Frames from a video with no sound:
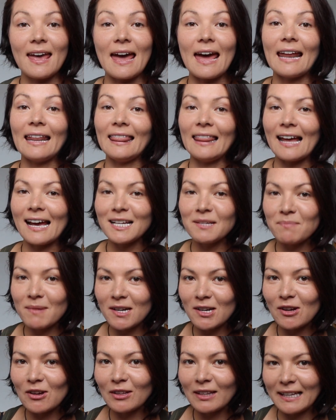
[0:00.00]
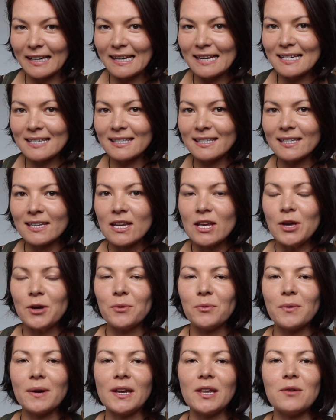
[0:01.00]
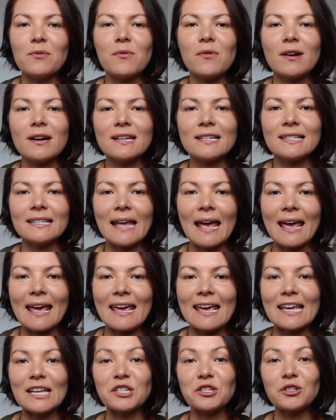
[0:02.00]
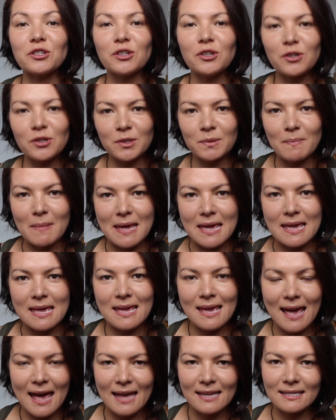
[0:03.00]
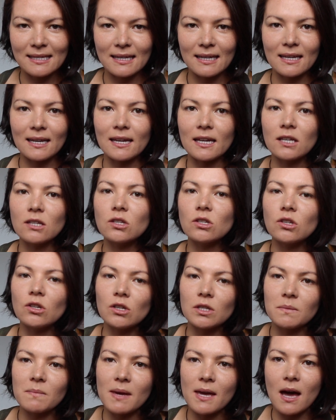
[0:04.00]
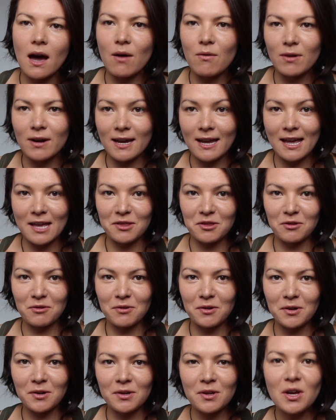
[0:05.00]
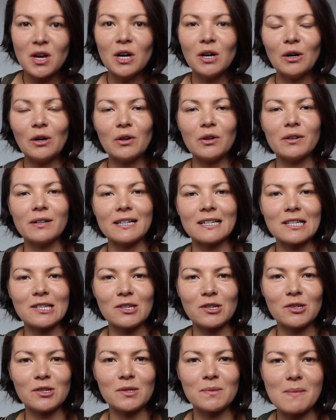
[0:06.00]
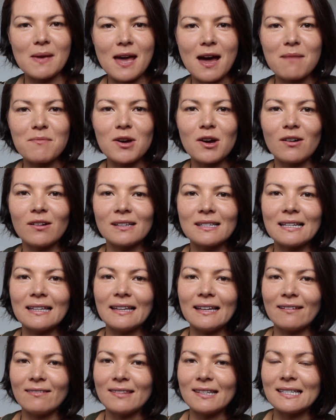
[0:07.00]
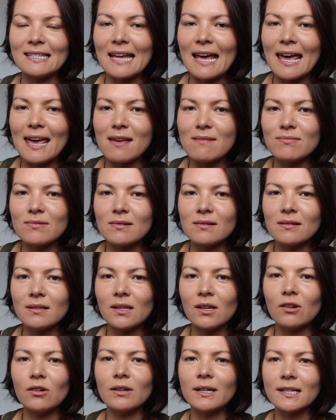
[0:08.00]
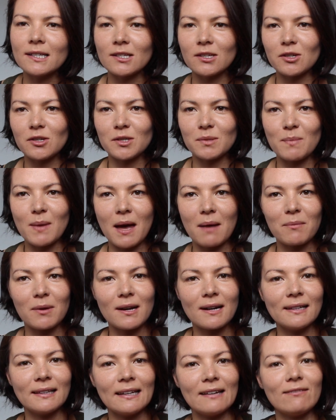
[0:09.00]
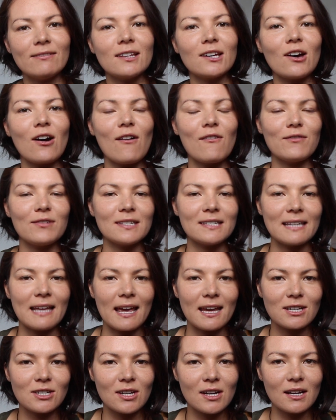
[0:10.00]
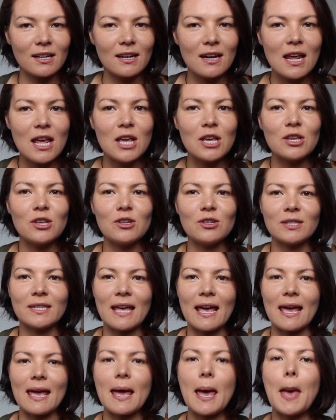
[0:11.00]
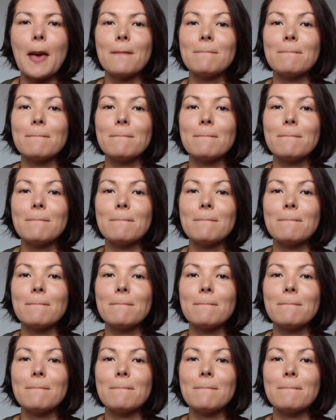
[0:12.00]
And last but not least, when you want to say excuse me, as in excuse me, I want to get through, or excuse me, I'm going to leave the table, or excuse me, I'm going to leave the conversation, you say